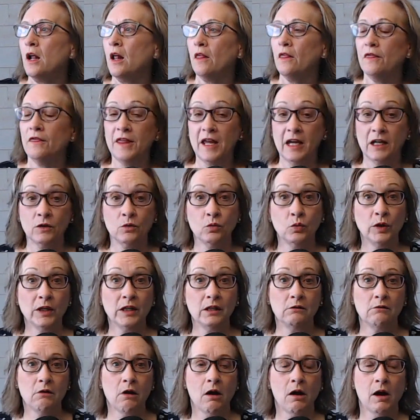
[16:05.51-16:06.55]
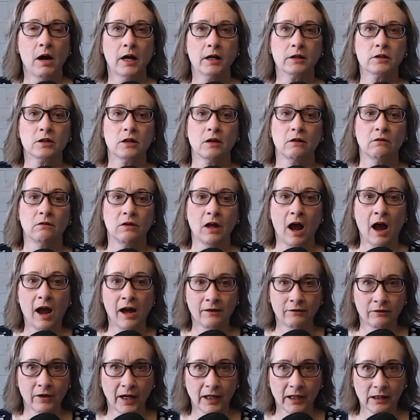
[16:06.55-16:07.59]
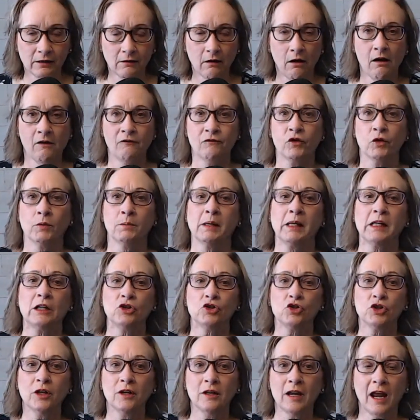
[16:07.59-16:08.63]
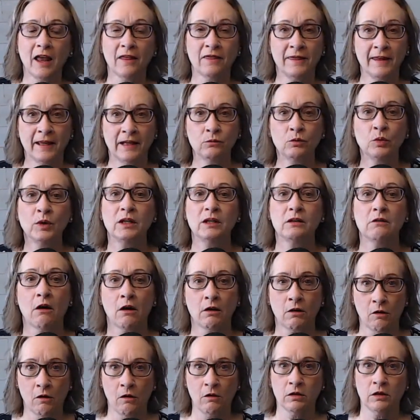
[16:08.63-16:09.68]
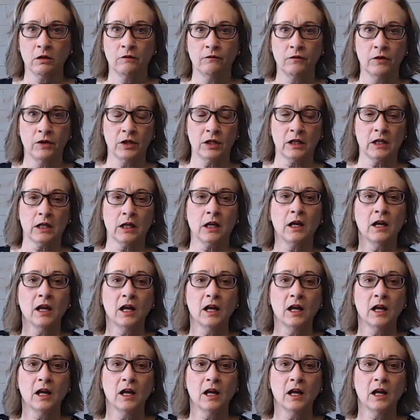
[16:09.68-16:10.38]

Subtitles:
then we got online confirmation, and then we got all of the